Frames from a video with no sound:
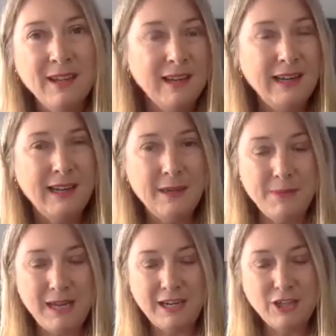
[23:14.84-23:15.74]

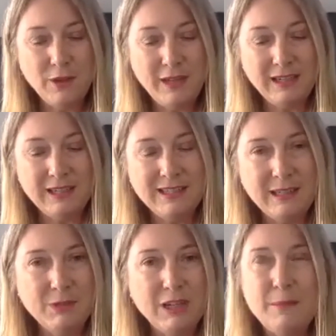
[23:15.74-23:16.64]
I know that can
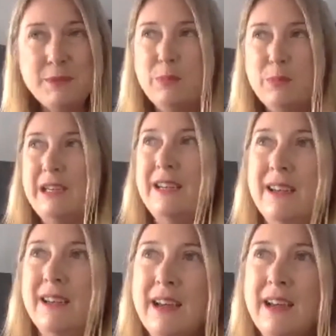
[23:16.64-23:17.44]
sometimes be,